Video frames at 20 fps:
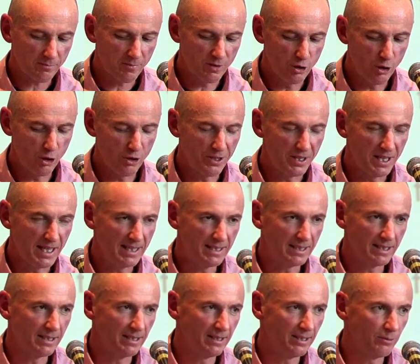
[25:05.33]
not
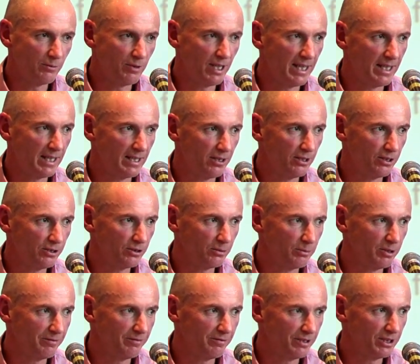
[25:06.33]
nested in the way
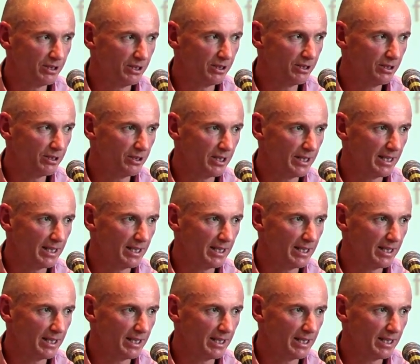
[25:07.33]
Ostrom envisaged,